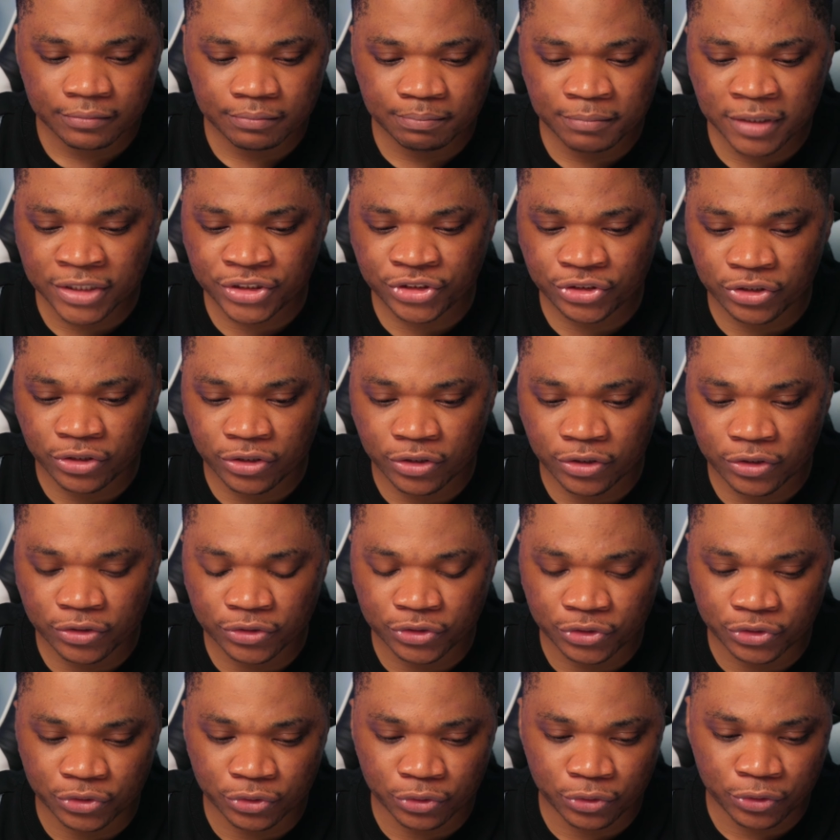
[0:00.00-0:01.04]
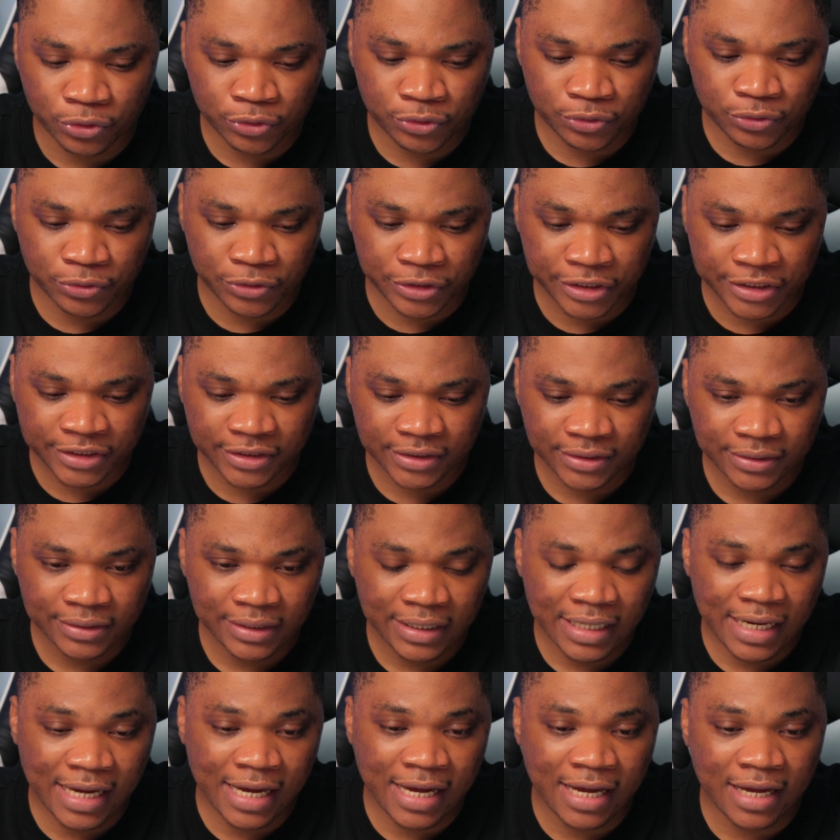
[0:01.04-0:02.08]
Make sure you go through it
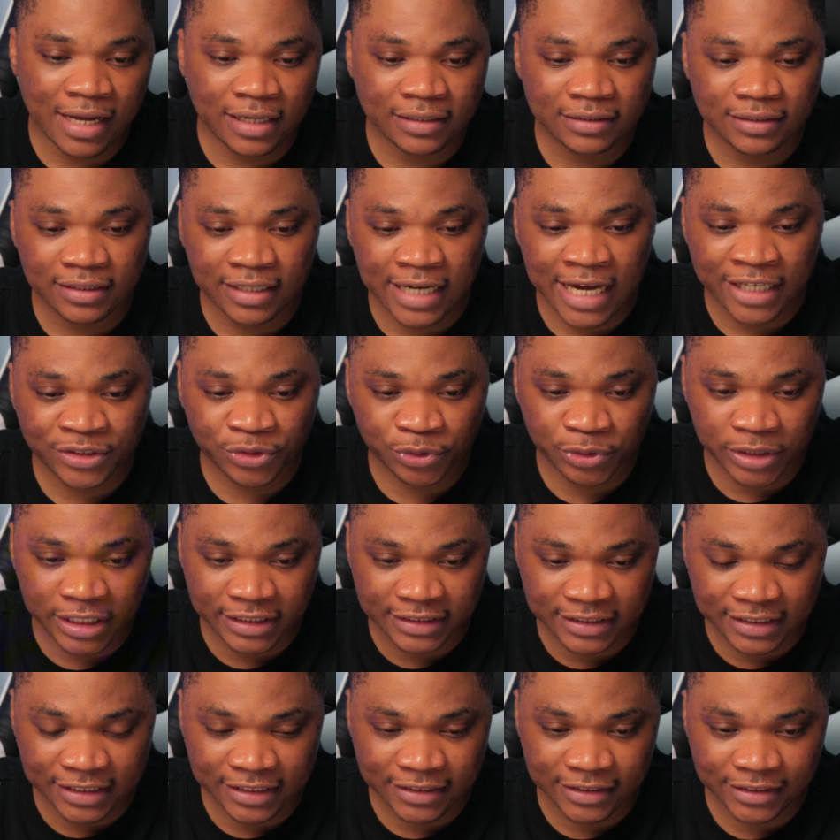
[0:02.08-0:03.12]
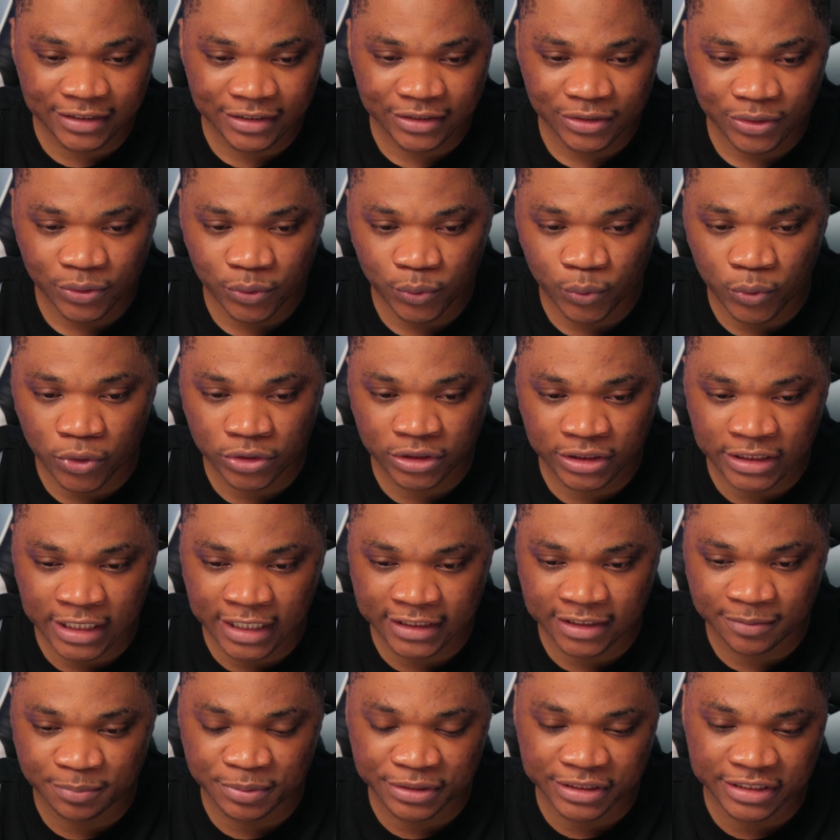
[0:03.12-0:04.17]
and try to edit what
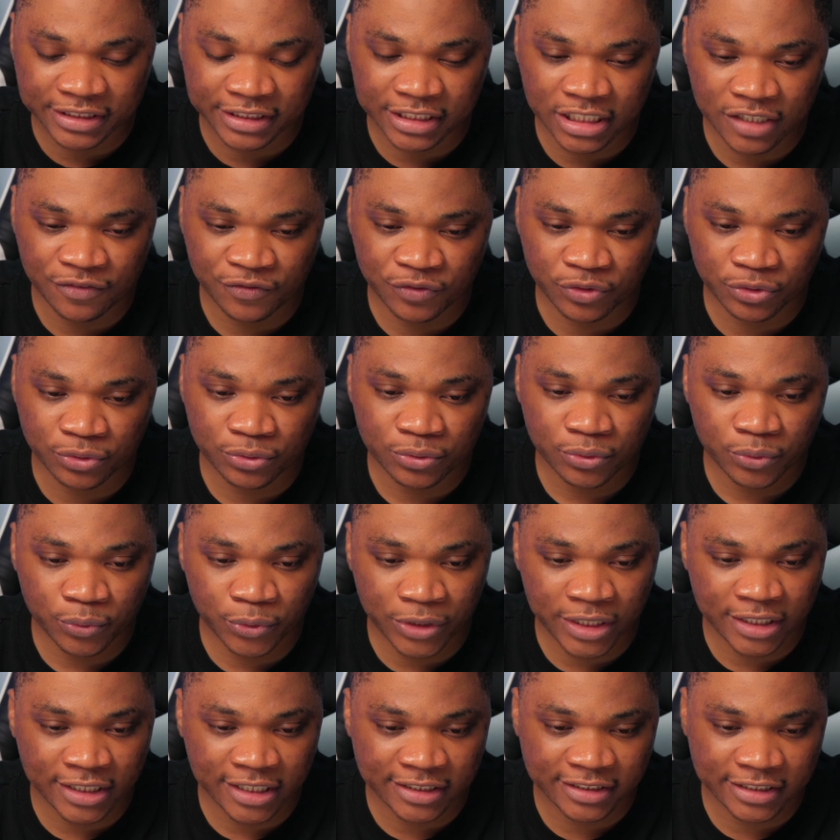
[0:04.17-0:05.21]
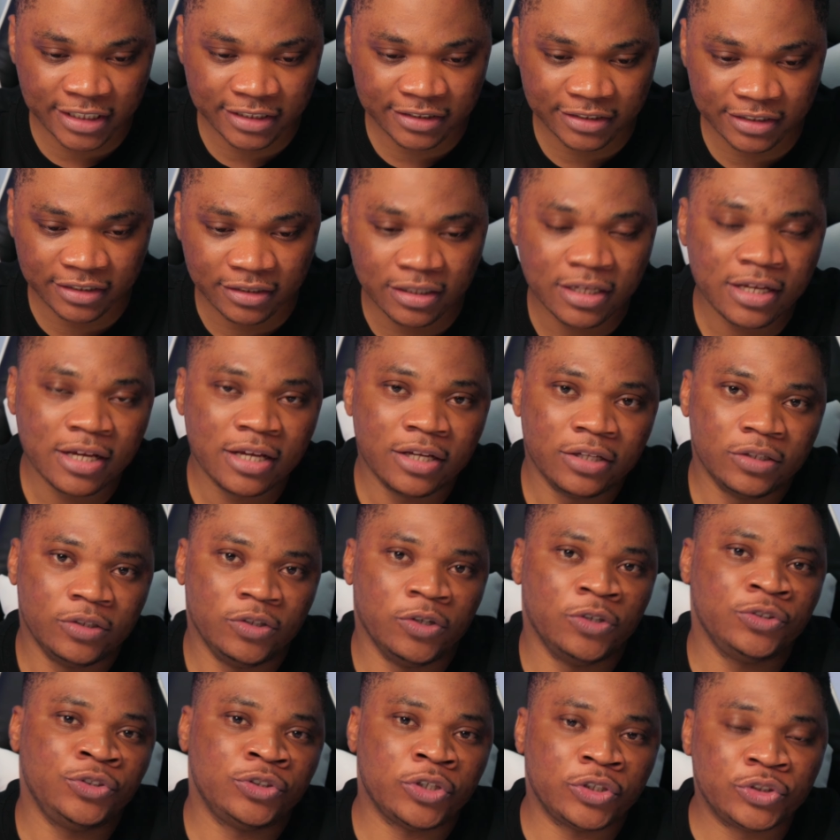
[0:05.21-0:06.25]
ChatGPT gave you where necessary.
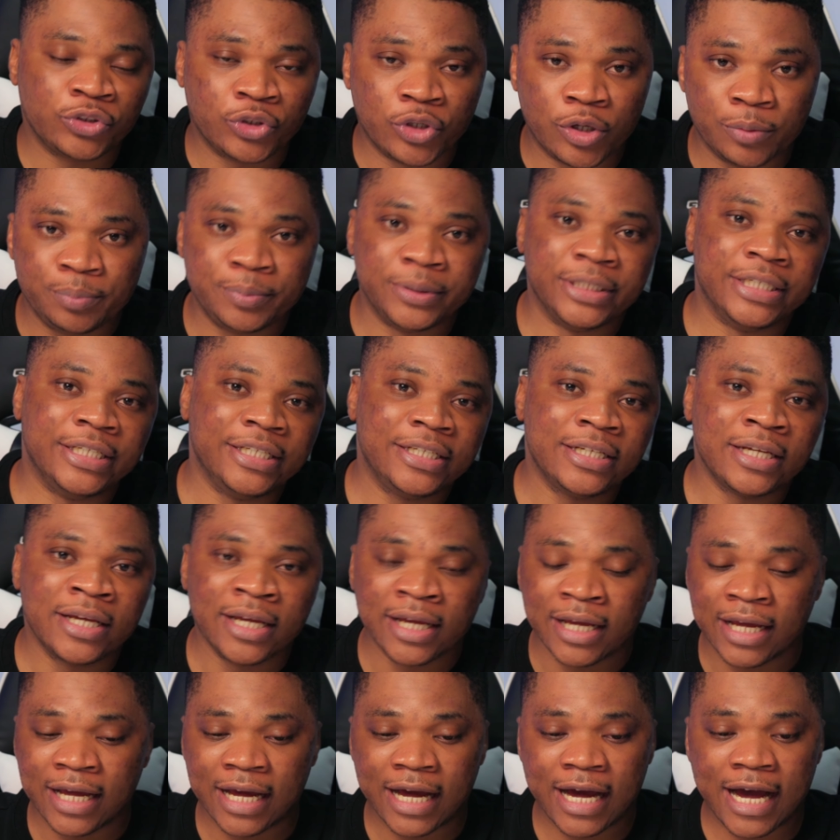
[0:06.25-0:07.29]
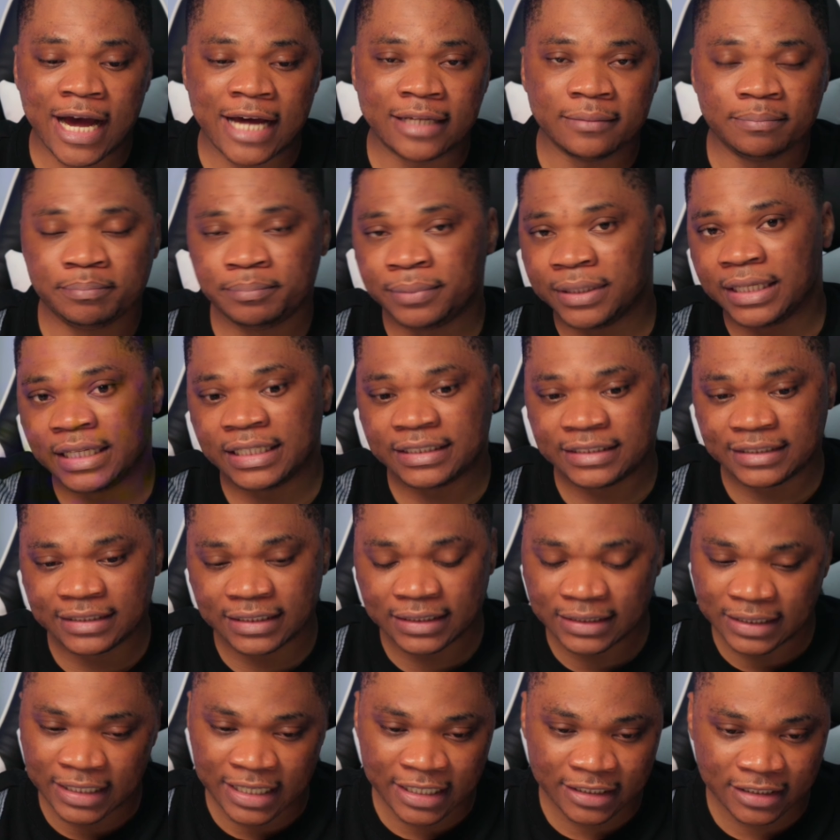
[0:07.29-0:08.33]
Don't just copy and
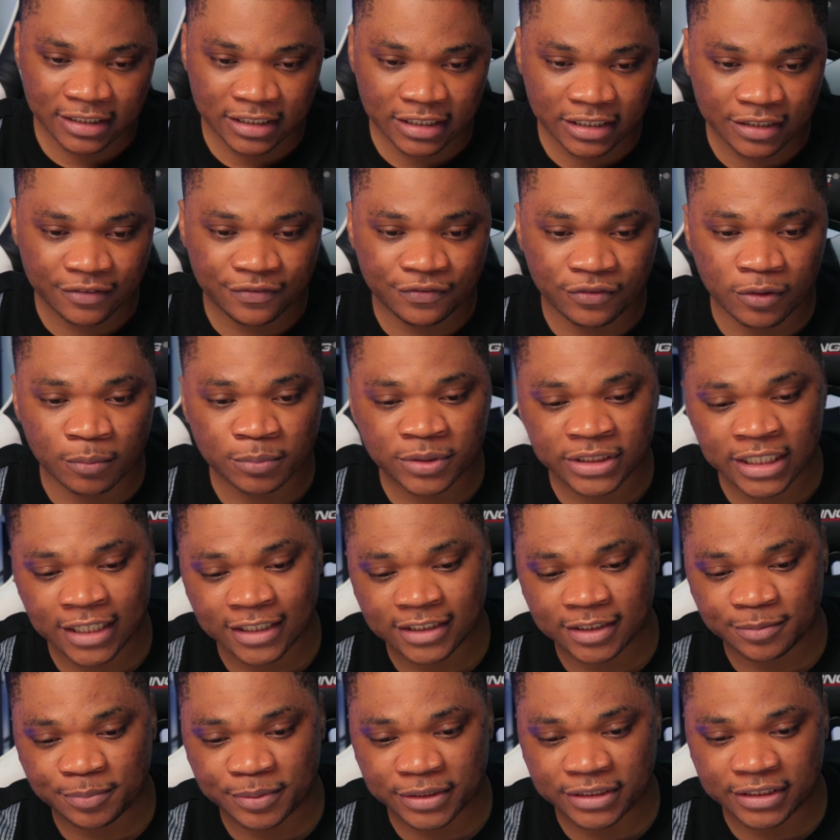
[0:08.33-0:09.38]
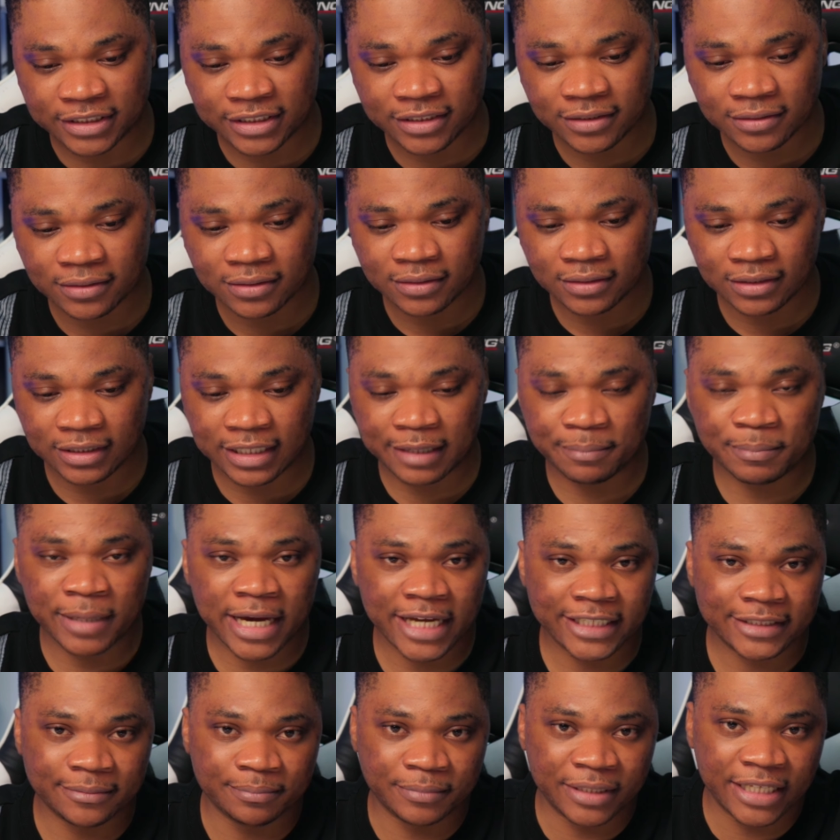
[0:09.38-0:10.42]
paste directly from ChatGPT. There
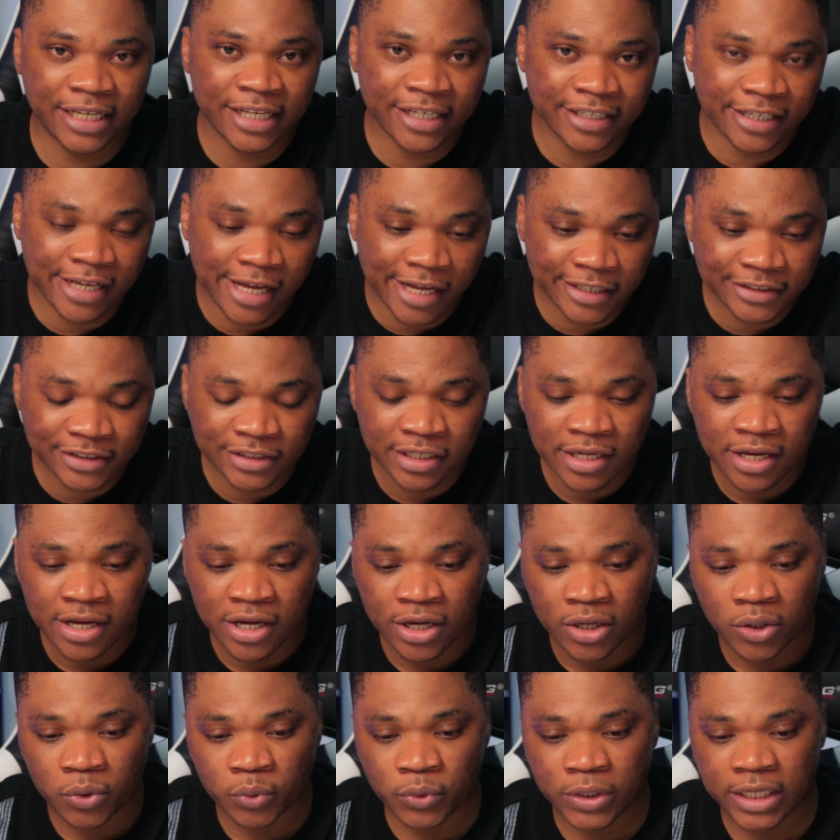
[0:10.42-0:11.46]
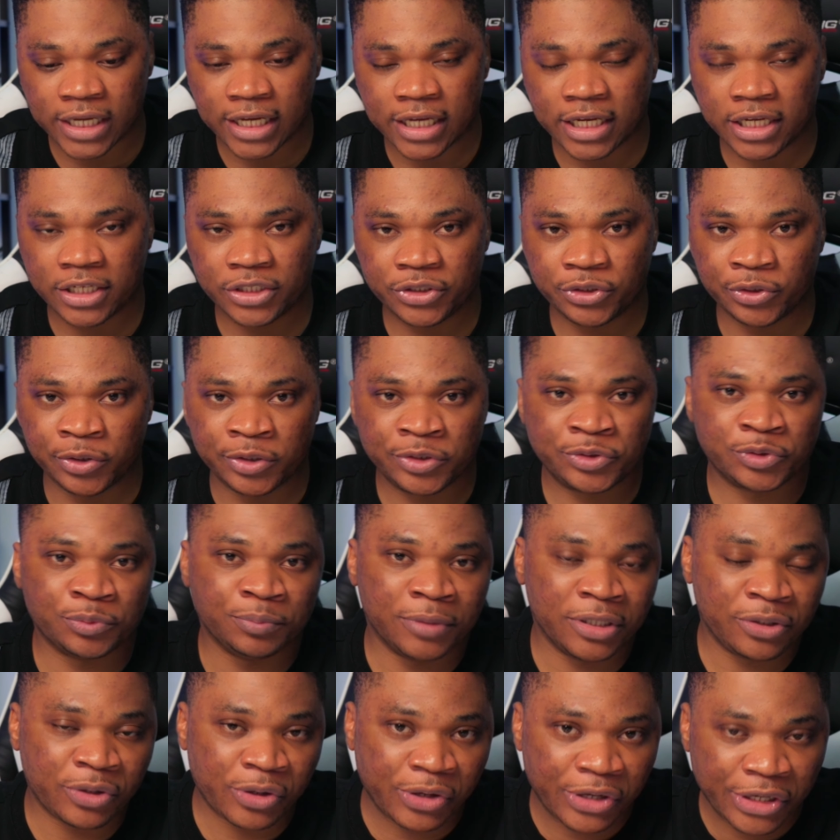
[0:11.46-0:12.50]
might be areas where you need to
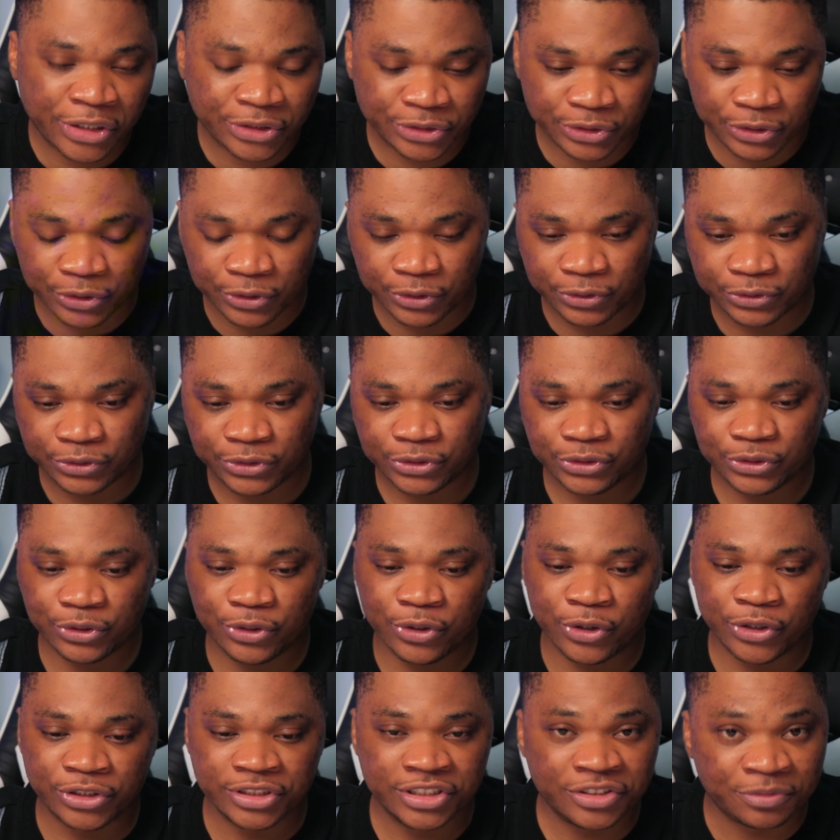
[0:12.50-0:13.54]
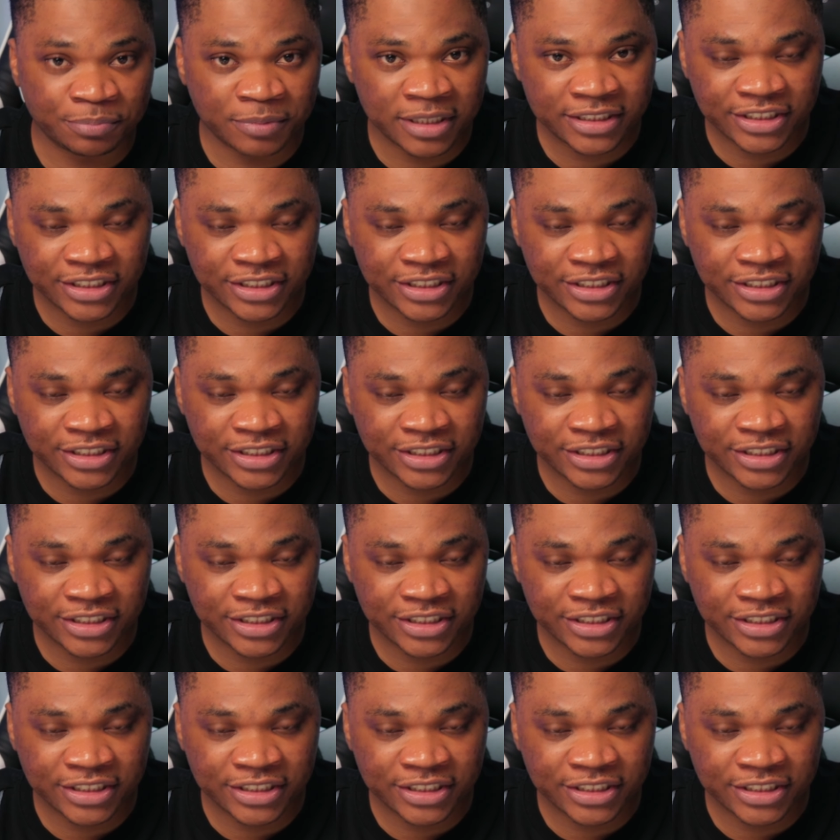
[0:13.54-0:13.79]
make corrections or you need to make